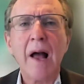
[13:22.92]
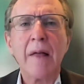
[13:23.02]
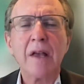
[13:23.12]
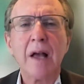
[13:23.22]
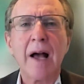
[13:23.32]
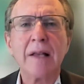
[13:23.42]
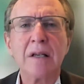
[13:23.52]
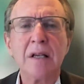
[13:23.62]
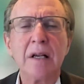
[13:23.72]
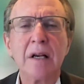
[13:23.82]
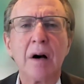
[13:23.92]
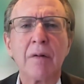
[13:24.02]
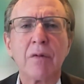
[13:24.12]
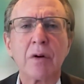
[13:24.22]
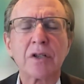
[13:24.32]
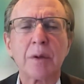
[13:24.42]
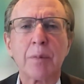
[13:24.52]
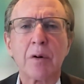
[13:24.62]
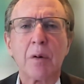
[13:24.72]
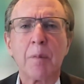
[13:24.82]
the idea of
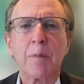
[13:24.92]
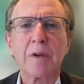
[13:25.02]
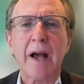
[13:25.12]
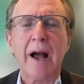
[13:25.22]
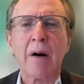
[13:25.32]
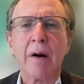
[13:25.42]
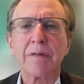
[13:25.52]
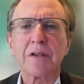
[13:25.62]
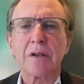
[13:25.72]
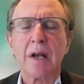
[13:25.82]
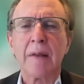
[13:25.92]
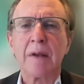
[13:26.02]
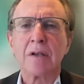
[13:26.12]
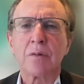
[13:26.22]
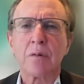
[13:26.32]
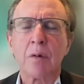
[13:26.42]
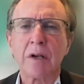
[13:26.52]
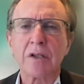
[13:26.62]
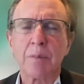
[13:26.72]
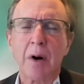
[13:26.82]
reciprocal tariffs and these
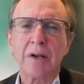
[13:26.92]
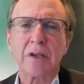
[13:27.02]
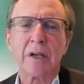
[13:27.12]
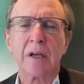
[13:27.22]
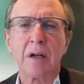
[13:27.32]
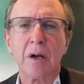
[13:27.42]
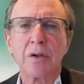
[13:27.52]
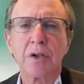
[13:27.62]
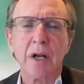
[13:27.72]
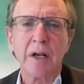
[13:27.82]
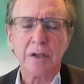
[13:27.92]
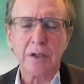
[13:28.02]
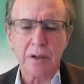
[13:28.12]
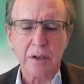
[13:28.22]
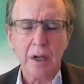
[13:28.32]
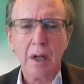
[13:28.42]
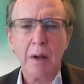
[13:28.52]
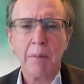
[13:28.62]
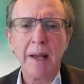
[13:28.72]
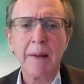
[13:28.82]
reciprocity negotiations
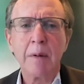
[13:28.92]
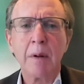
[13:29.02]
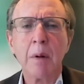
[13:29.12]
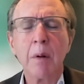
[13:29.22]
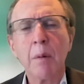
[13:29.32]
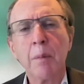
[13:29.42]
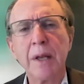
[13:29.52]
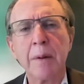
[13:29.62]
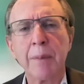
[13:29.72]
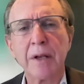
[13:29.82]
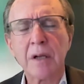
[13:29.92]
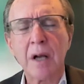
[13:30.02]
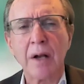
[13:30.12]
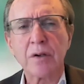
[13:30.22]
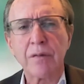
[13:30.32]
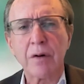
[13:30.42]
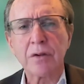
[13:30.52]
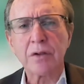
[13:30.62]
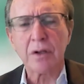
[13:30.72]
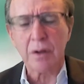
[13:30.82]
may be a bit
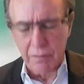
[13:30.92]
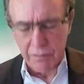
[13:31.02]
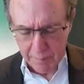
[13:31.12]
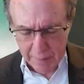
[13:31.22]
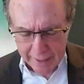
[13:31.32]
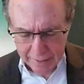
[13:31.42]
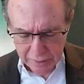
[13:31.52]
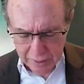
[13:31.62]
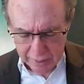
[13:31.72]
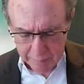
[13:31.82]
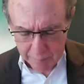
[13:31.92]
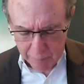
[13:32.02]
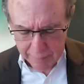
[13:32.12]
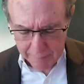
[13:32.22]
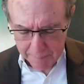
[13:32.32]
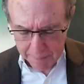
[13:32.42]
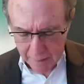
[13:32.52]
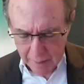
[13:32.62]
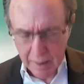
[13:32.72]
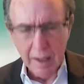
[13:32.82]
controversial from that standpoint.
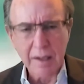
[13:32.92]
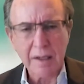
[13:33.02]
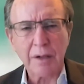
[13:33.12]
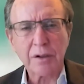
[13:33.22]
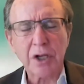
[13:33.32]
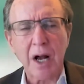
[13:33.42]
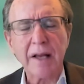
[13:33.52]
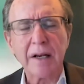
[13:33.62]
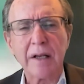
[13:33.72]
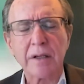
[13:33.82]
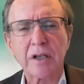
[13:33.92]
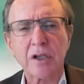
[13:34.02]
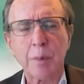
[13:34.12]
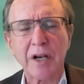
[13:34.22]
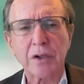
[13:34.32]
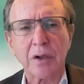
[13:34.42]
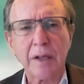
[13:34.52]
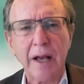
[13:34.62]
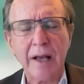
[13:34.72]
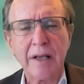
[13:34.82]
Now, China is a special
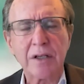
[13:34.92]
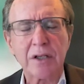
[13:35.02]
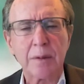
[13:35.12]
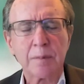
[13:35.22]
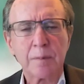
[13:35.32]
case.